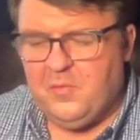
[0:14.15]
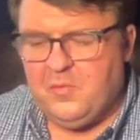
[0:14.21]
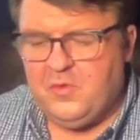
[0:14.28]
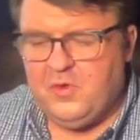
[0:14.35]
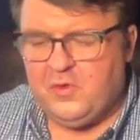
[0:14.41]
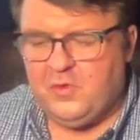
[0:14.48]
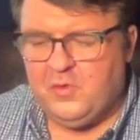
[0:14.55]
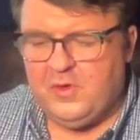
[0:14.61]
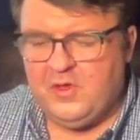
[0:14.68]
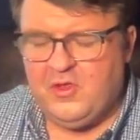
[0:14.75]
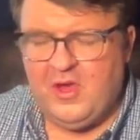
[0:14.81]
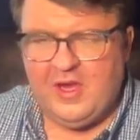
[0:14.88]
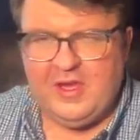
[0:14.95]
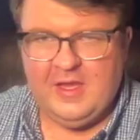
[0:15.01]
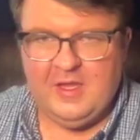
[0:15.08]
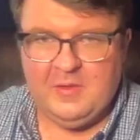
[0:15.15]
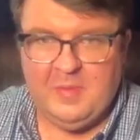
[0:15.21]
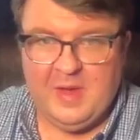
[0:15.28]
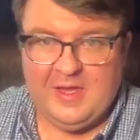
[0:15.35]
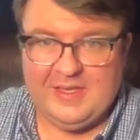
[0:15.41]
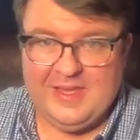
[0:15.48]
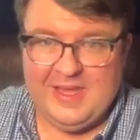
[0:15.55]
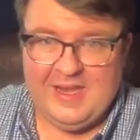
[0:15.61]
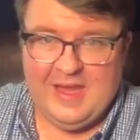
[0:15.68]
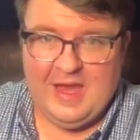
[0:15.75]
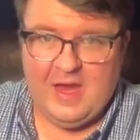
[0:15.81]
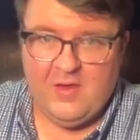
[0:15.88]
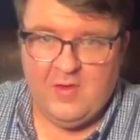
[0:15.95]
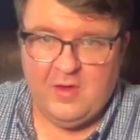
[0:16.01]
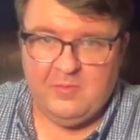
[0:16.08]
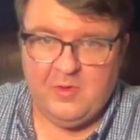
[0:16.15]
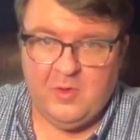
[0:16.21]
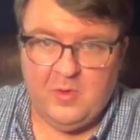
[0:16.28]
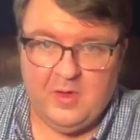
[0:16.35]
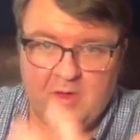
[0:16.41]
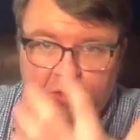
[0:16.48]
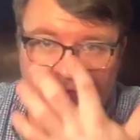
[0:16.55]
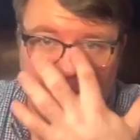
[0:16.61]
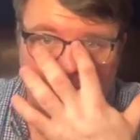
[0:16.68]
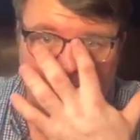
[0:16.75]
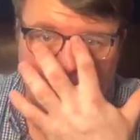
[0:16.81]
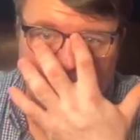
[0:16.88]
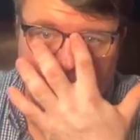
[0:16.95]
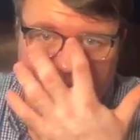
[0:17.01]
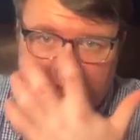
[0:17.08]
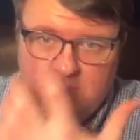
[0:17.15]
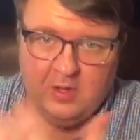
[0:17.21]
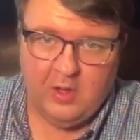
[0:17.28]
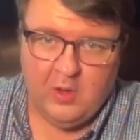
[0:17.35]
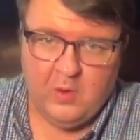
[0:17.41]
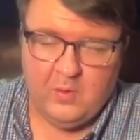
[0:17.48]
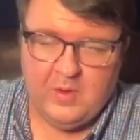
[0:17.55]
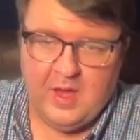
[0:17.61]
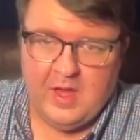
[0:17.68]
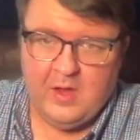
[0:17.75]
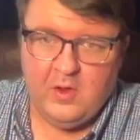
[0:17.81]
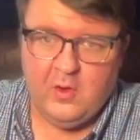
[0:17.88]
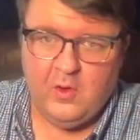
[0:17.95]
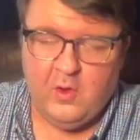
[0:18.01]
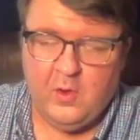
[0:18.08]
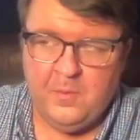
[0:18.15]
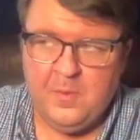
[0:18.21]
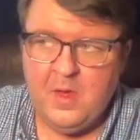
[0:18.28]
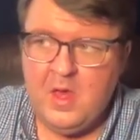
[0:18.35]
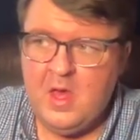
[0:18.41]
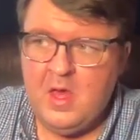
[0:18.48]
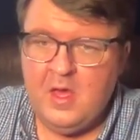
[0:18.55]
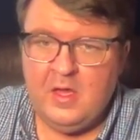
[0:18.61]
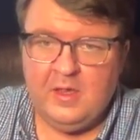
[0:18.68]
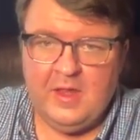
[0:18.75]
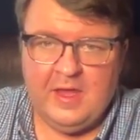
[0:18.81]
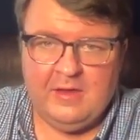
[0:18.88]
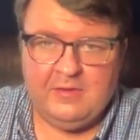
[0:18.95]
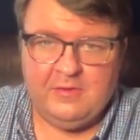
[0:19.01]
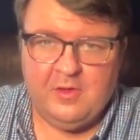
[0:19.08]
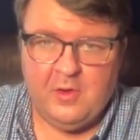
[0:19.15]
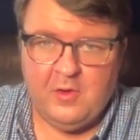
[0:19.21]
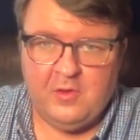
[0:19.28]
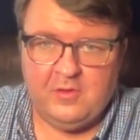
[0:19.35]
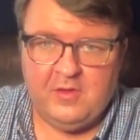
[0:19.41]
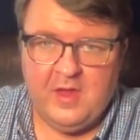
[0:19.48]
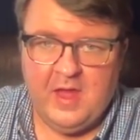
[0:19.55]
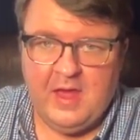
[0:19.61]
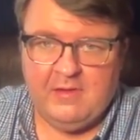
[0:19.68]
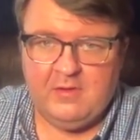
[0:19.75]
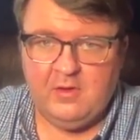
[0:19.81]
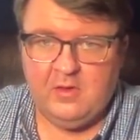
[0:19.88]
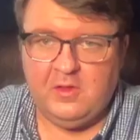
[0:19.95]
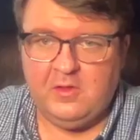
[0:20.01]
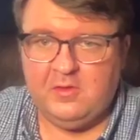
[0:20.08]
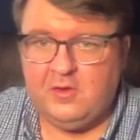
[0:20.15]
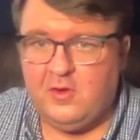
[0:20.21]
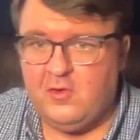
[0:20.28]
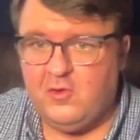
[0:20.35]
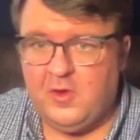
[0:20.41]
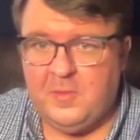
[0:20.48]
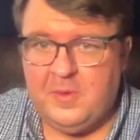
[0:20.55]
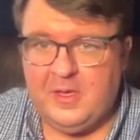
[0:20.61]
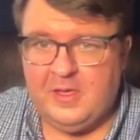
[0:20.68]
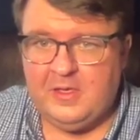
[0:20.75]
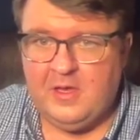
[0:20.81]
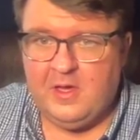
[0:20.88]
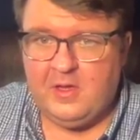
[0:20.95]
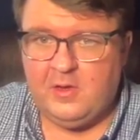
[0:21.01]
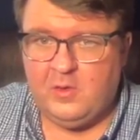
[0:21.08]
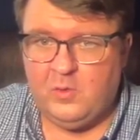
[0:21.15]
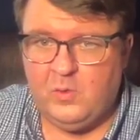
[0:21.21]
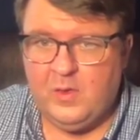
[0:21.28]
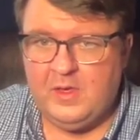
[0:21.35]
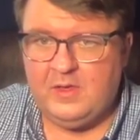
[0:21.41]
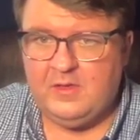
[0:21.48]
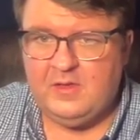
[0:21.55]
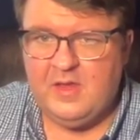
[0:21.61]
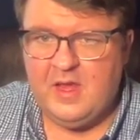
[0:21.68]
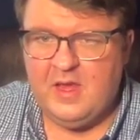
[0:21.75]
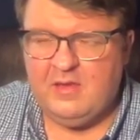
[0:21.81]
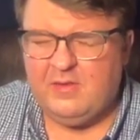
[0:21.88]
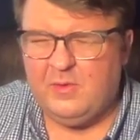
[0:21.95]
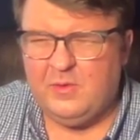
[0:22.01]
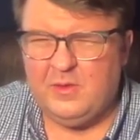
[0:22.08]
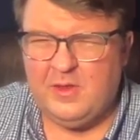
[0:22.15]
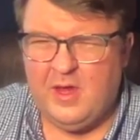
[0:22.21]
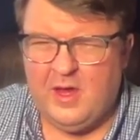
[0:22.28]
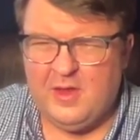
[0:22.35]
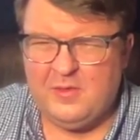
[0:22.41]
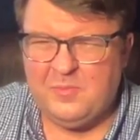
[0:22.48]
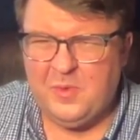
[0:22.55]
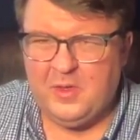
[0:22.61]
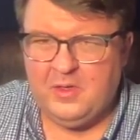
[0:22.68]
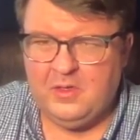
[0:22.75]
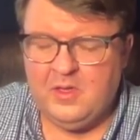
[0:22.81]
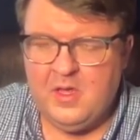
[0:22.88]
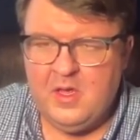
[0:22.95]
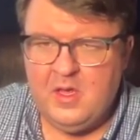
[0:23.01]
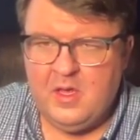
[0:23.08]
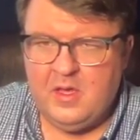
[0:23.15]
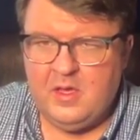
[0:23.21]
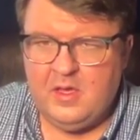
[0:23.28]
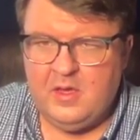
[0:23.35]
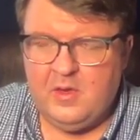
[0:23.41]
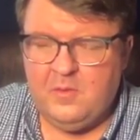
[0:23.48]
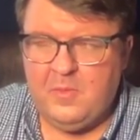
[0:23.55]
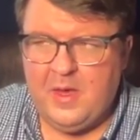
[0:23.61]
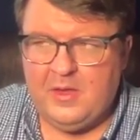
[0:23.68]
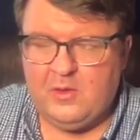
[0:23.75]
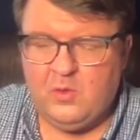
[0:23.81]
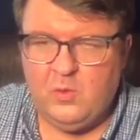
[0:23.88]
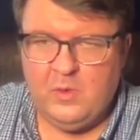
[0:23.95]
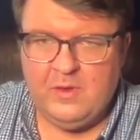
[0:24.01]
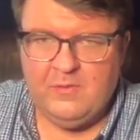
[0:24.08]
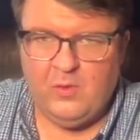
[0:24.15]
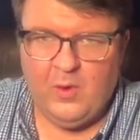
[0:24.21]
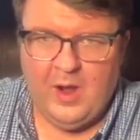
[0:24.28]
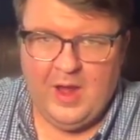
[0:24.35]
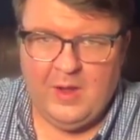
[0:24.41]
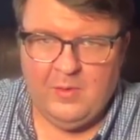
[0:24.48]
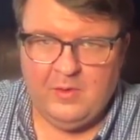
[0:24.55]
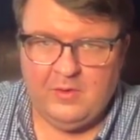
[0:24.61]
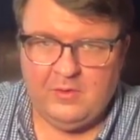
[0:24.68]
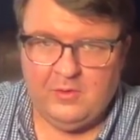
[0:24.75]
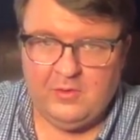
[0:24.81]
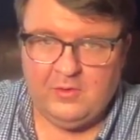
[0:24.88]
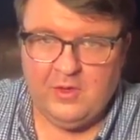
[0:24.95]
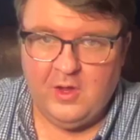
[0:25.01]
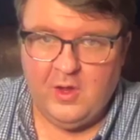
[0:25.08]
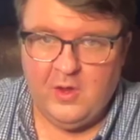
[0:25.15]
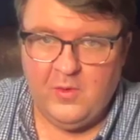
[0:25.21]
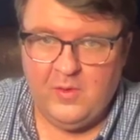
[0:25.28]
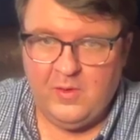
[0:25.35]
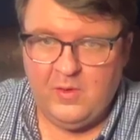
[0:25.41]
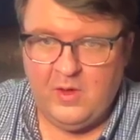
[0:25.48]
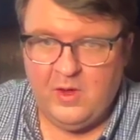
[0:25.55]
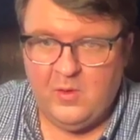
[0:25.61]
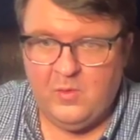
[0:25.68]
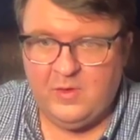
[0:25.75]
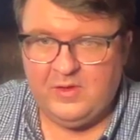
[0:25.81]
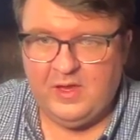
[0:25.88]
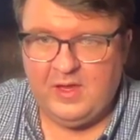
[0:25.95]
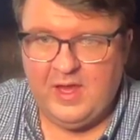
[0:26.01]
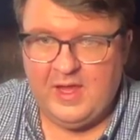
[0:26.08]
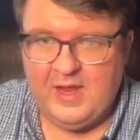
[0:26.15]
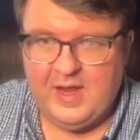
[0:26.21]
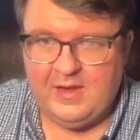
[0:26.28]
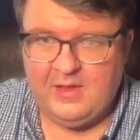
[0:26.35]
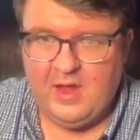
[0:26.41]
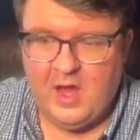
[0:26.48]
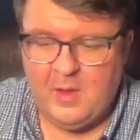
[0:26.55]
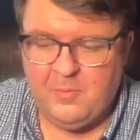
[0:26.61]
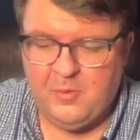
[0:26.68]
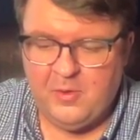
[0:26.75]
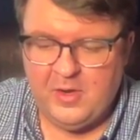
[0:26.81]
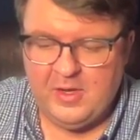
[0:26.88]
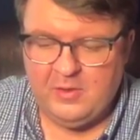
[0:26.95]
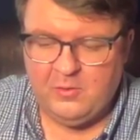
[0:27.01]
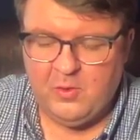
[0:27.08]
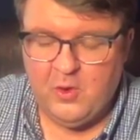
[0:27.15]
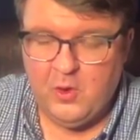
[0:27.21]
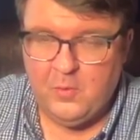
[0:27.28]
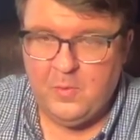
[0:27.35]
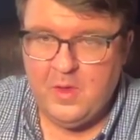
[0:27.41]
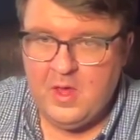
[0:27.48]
Just wanted to check in about kind of how I'm doing in general. So, got home last Thursday after the surgery being done on Wednesday. So, I was in the hospital, about 24 hours or so once I got out of the operating room.